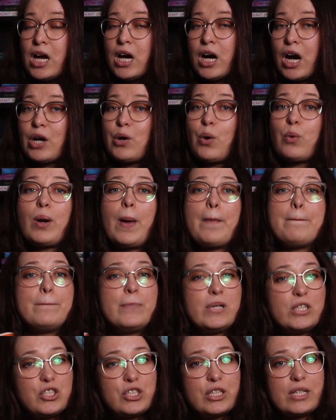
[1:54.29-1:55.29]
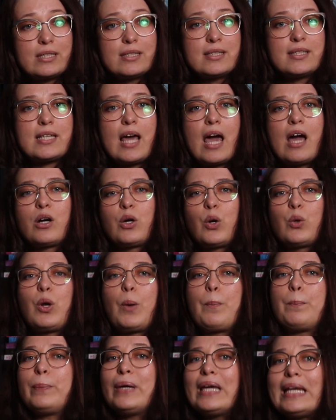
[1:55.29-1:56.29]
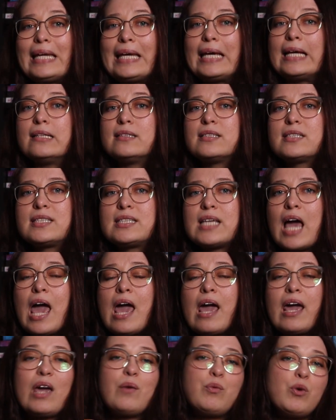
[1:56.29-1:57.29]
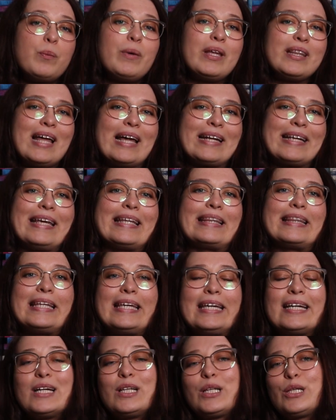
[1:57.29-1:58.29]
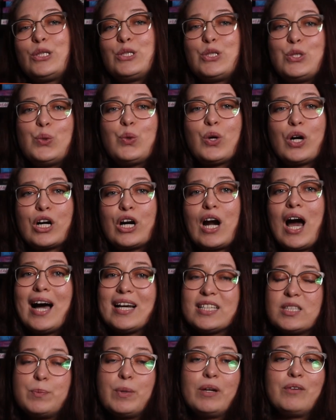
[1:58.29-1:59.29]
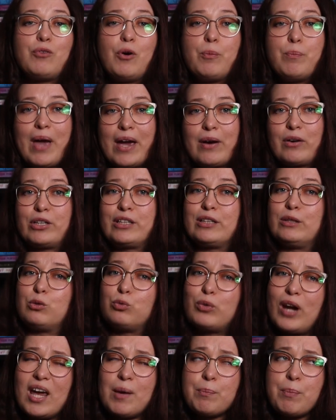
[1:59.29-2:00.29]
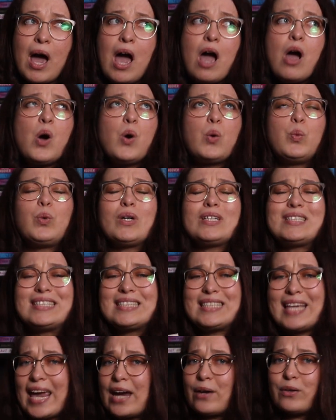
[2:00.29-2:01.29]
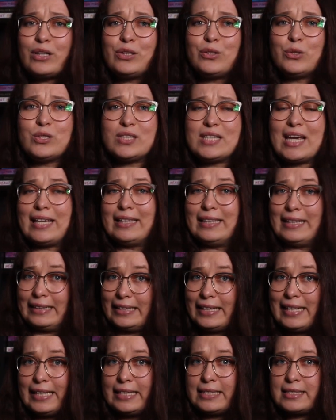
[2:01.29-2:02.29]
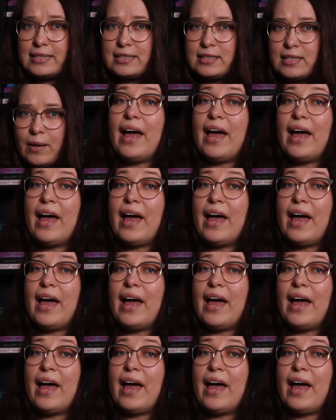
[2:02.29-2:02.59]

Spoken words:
her own ambitions, her own opinions, a woman that can legally sue her husband for marital rape was scary to say the least.